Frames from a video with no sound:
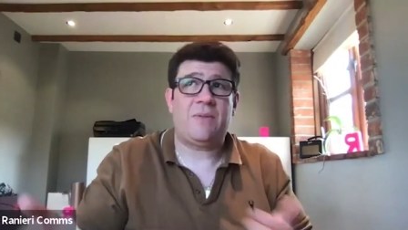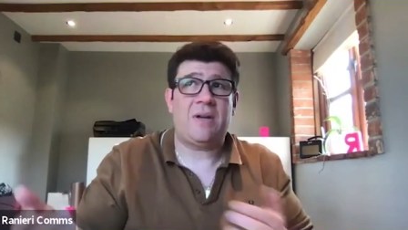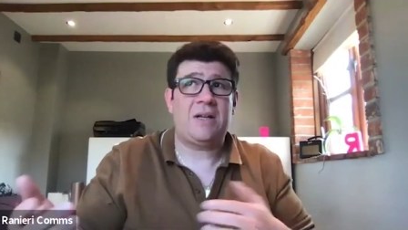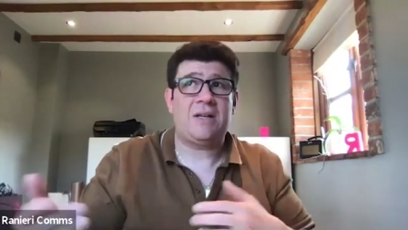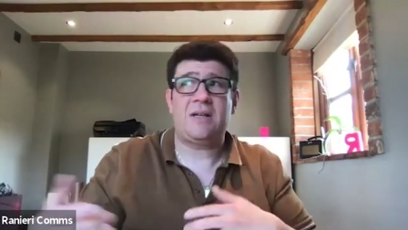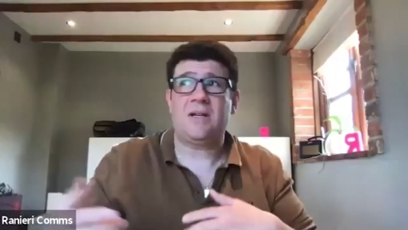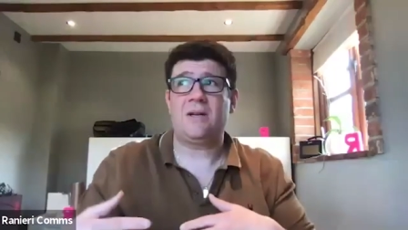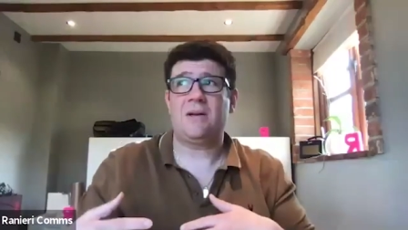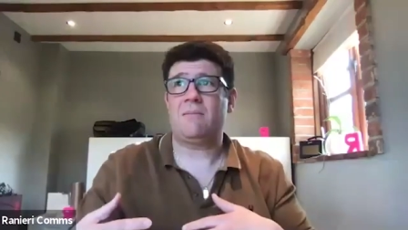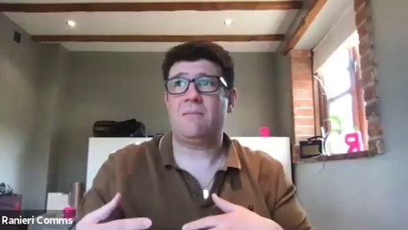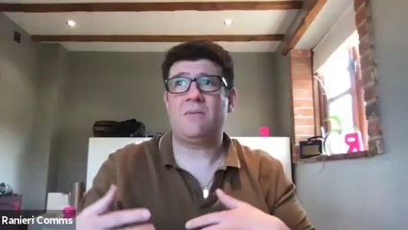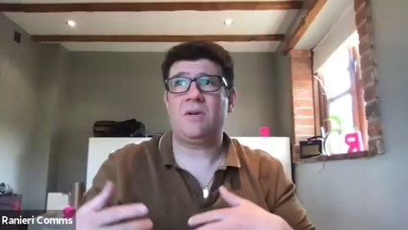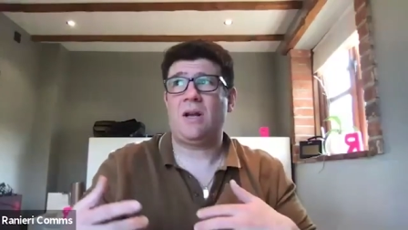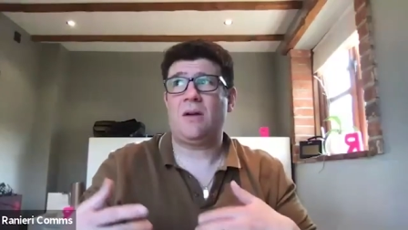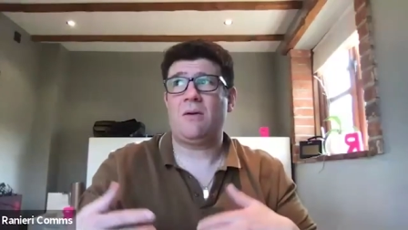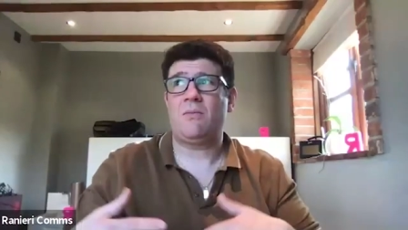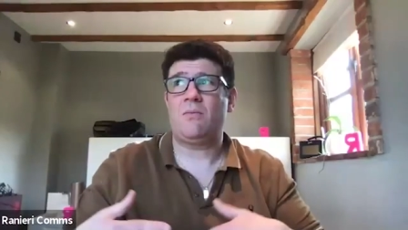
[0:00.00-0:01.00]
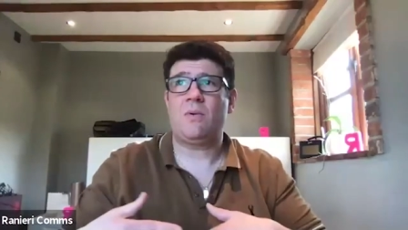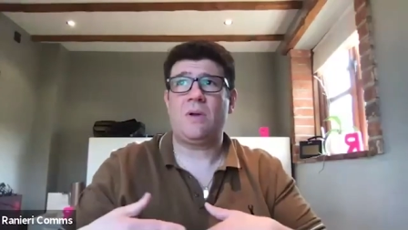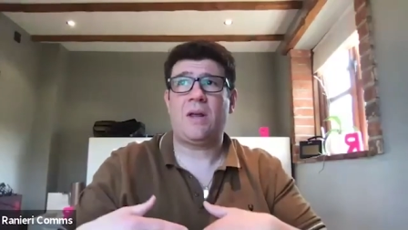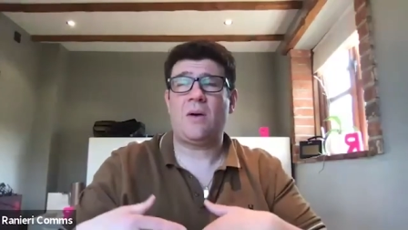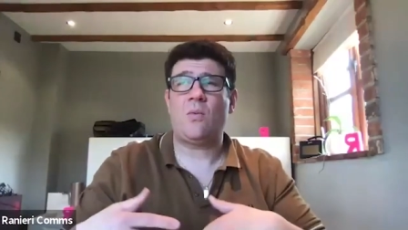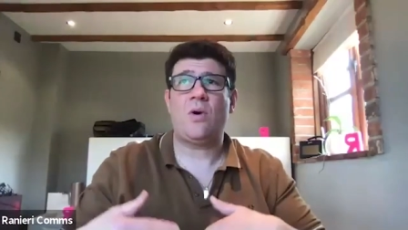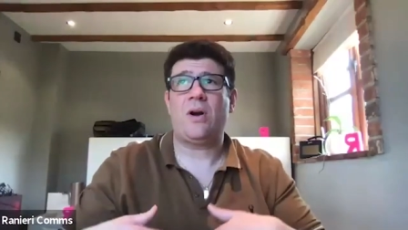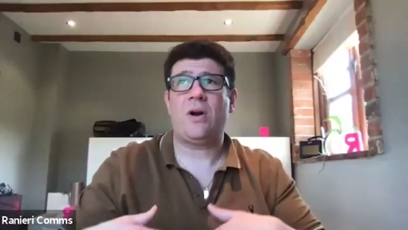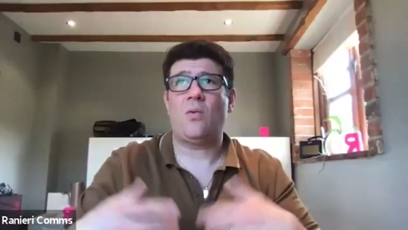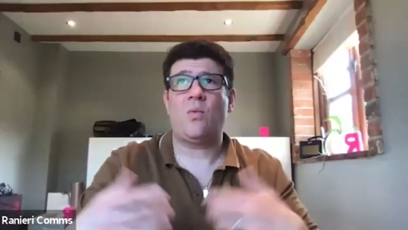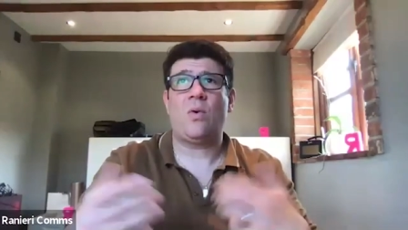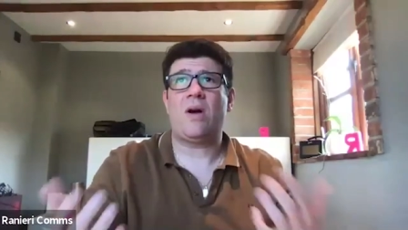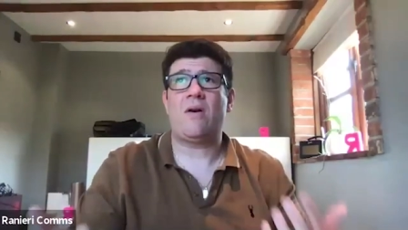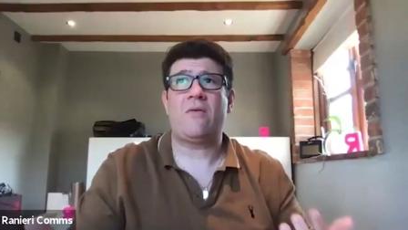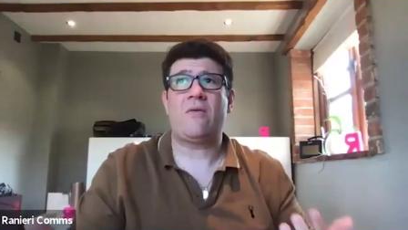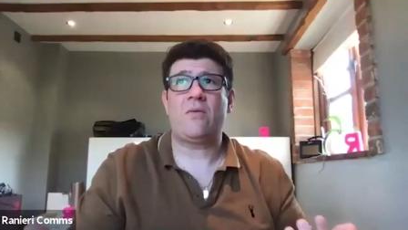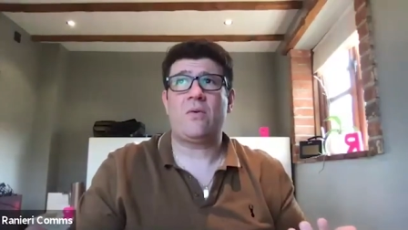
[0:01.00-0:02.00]
They didn't, you know, they weren't
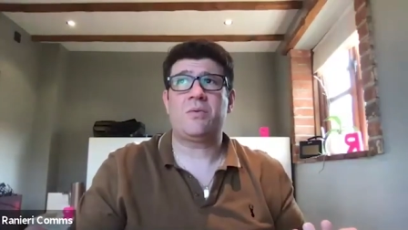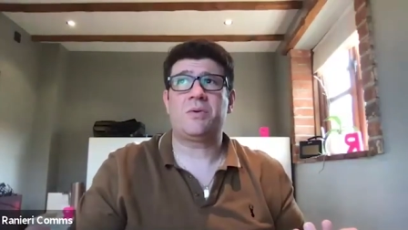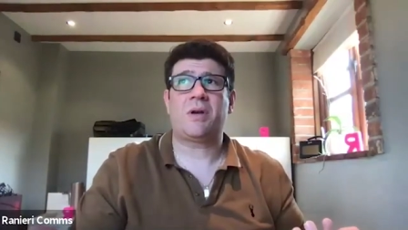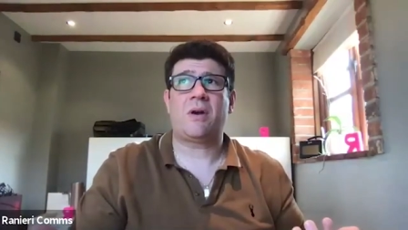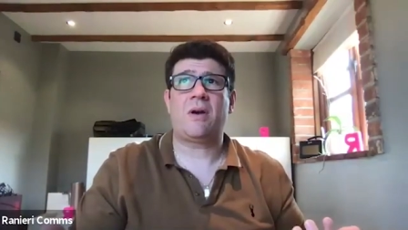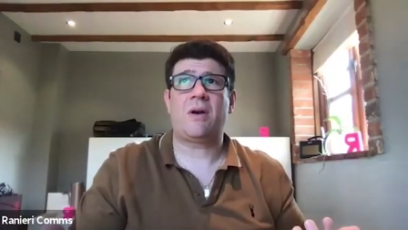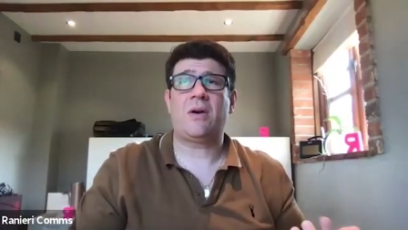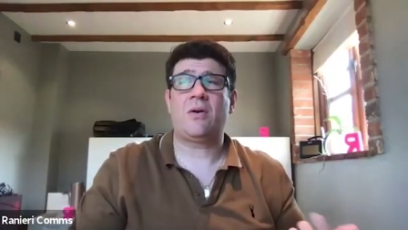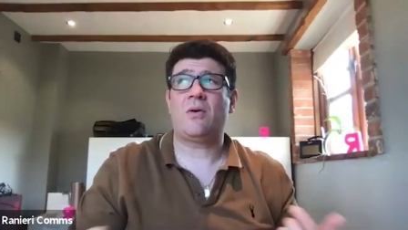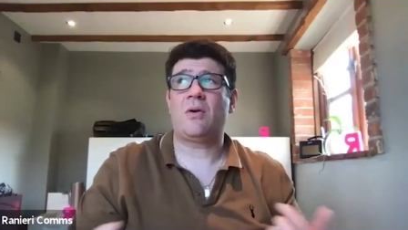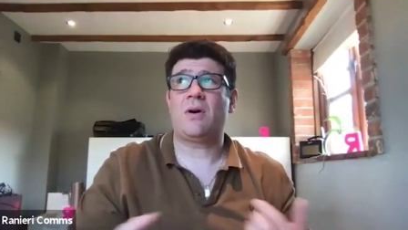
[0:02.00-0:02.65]
aware of what was going on.